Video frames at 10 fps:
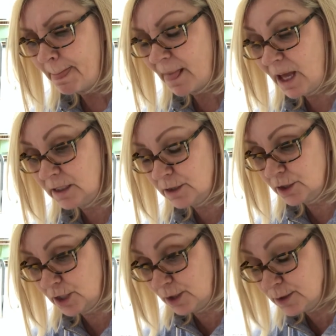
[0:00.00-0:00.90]

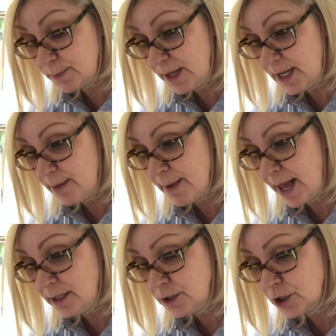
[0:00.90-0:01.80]
Excuse me, he
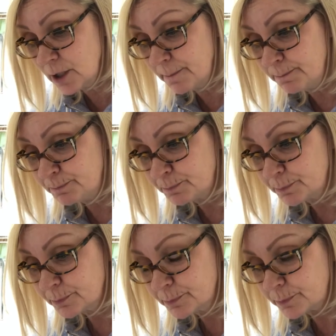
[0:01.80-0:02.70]
managed.
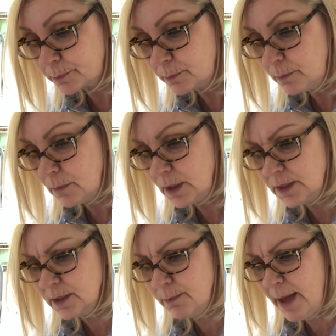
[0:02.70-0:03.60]

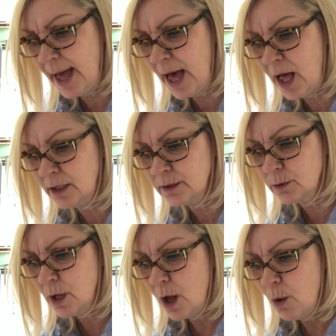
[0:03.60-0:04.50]
Smells
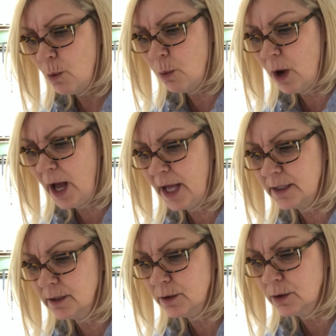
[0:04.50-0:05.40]

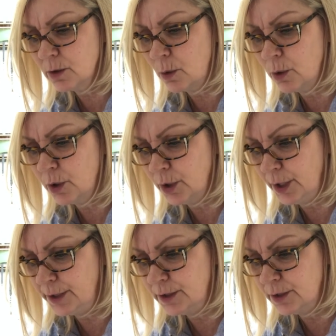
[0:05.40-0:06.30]
what? So
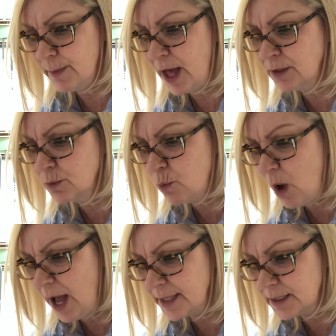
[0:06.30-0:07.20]
good. Smells
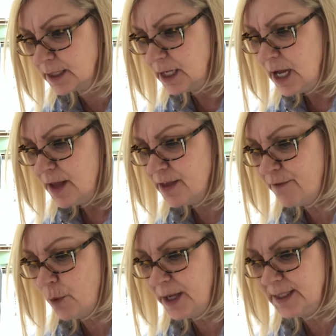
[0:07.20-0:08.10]
what? The
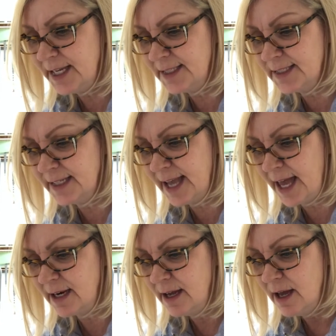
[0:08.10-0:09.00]
voice hissed
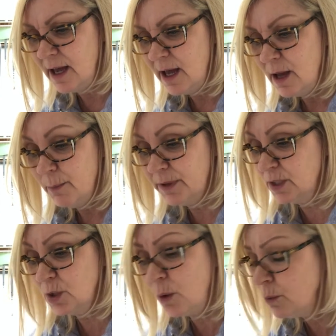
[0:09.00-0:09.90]
again, but the
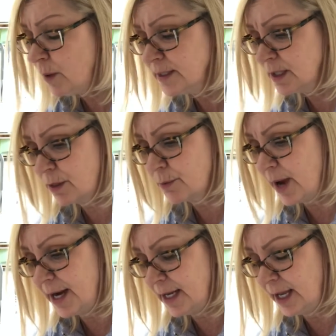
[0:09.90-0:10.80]
tone wasn't
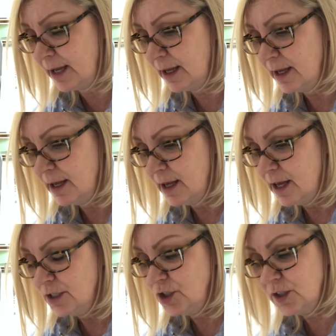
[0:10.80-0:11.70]
threatening,
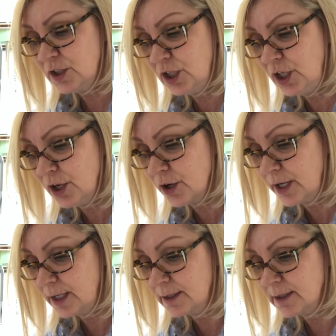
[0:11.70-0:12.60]
just
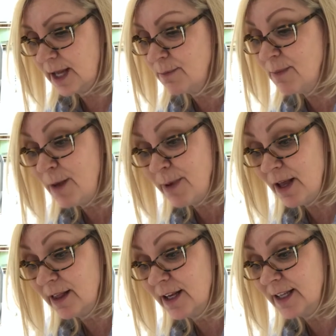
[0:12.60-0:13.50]
curious and maybe
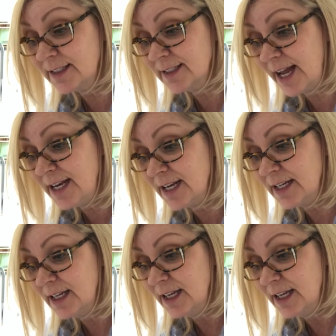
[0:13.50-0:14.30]
a little excited.